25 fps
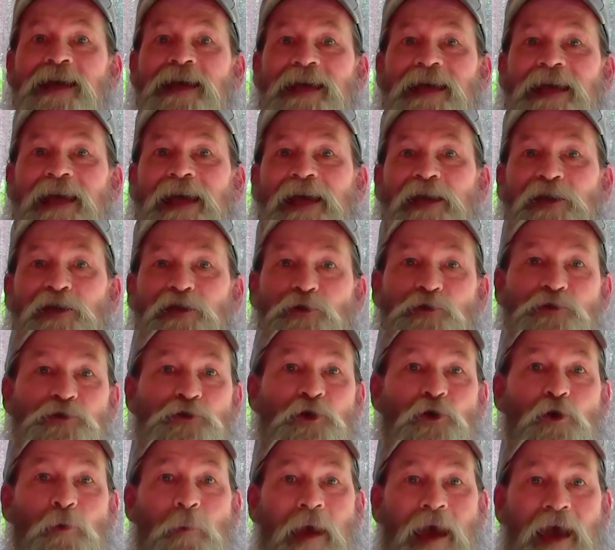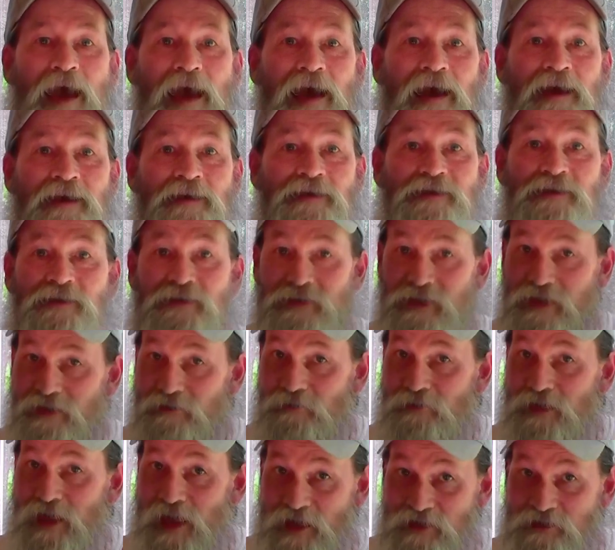And YouTube has,
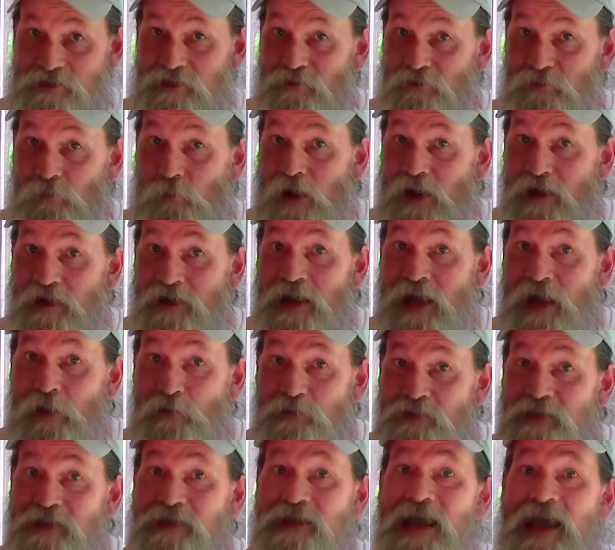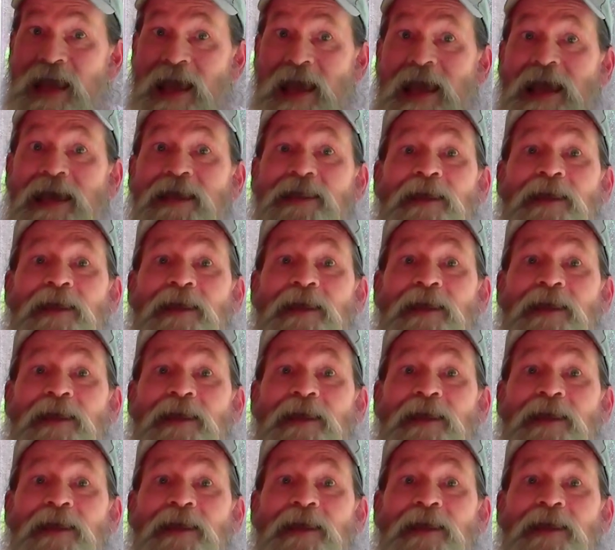as of right now today,